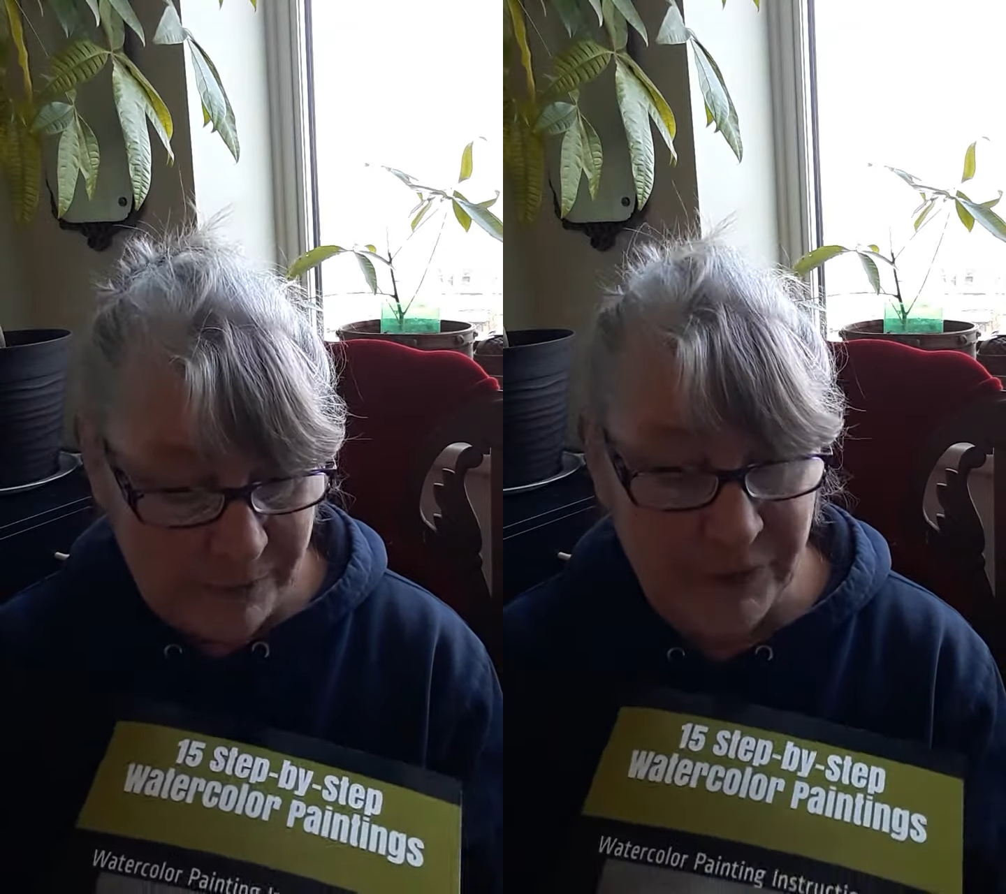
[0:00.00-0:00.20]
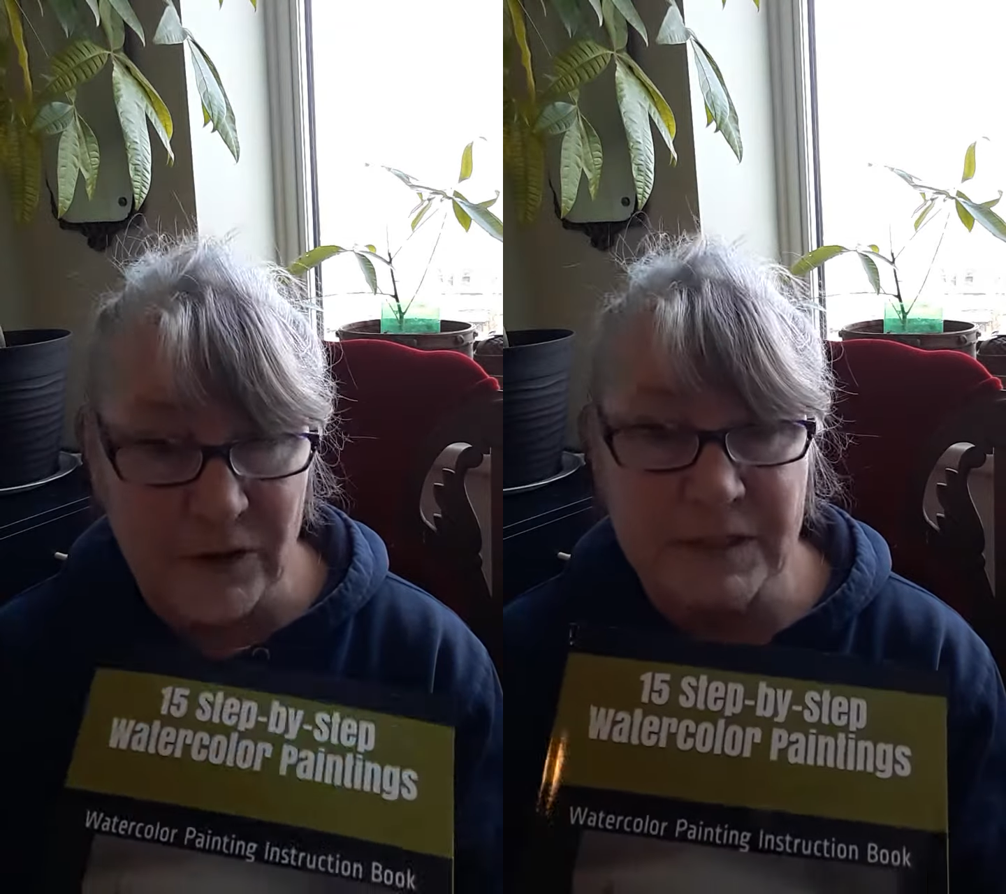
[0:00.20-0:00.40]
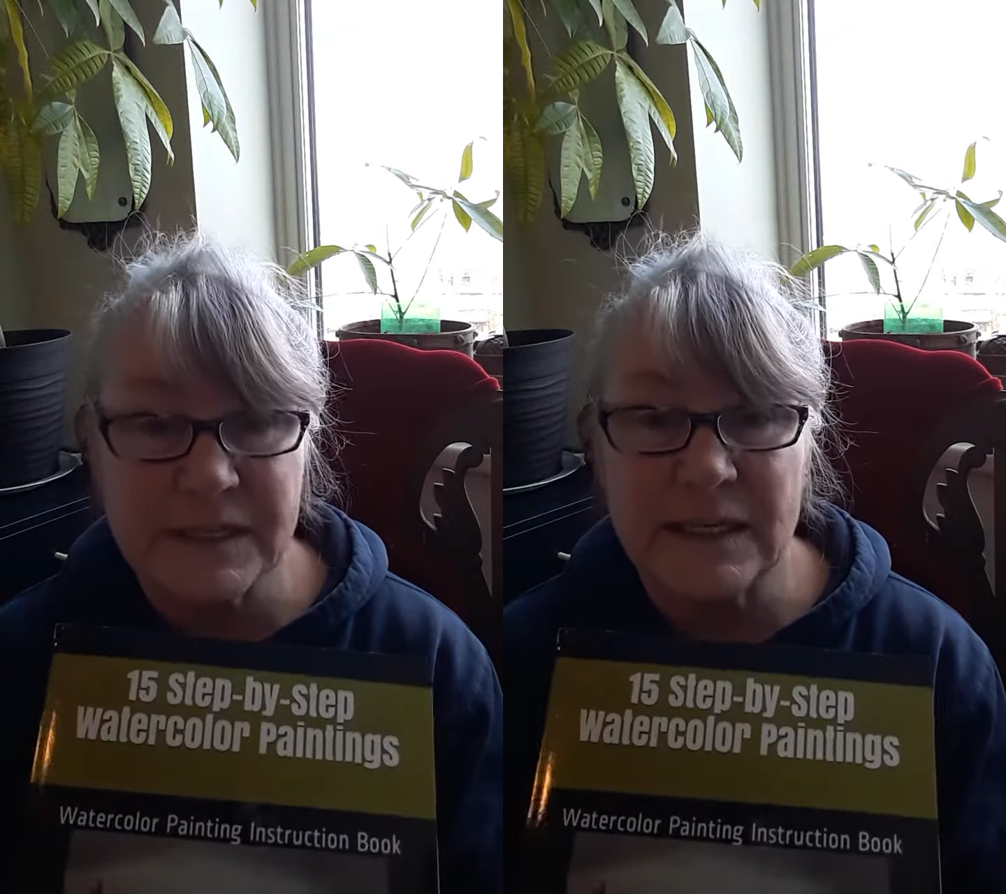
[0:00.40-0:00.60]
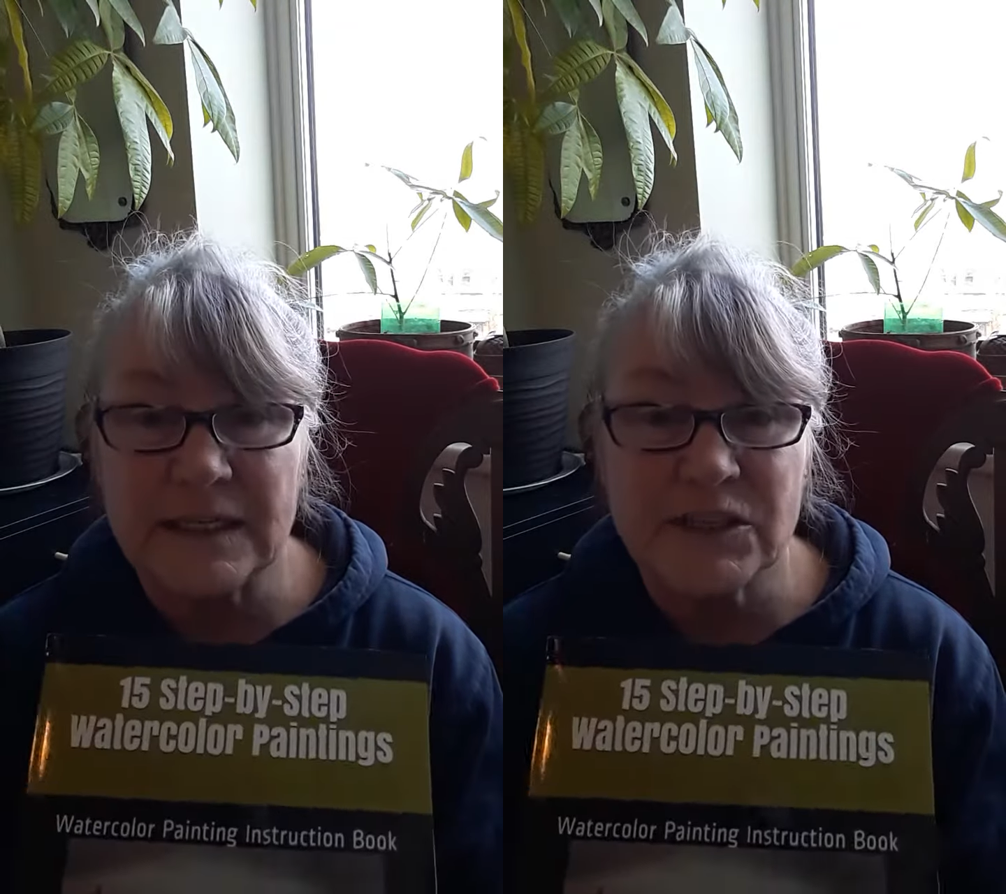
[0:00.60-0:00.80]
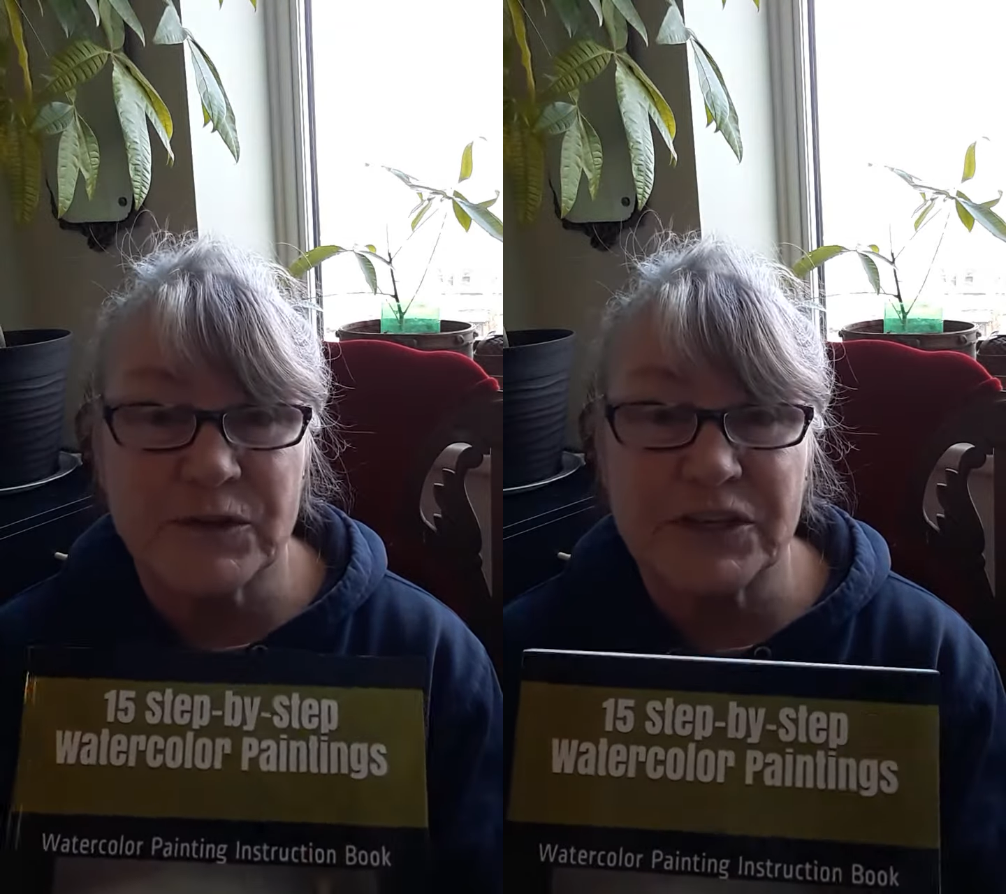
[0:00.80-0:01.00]
there's an
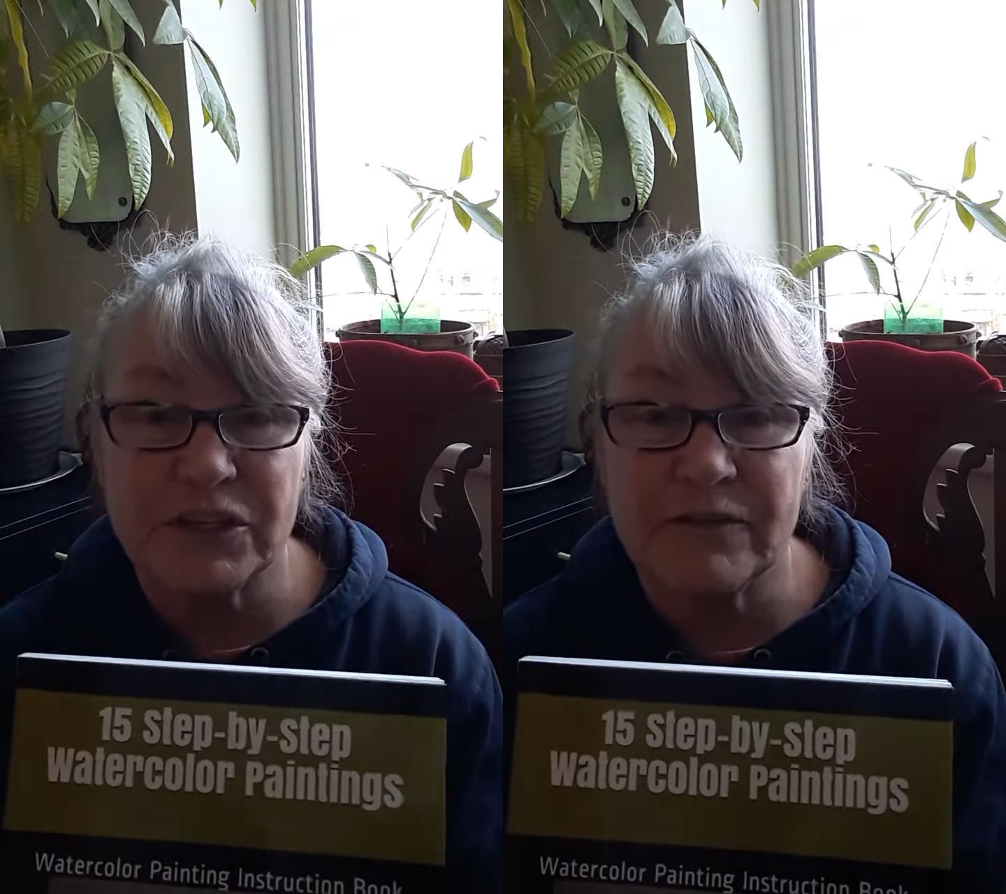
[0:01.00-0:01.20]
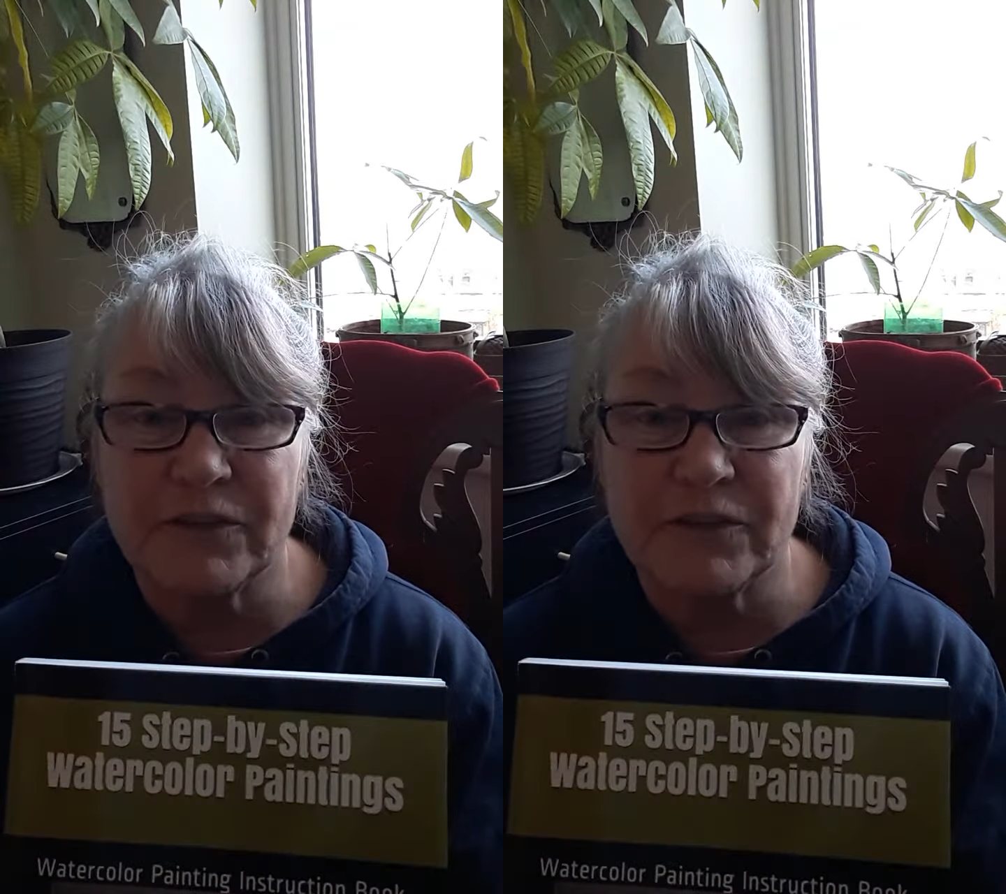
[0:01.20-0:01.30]
illustration of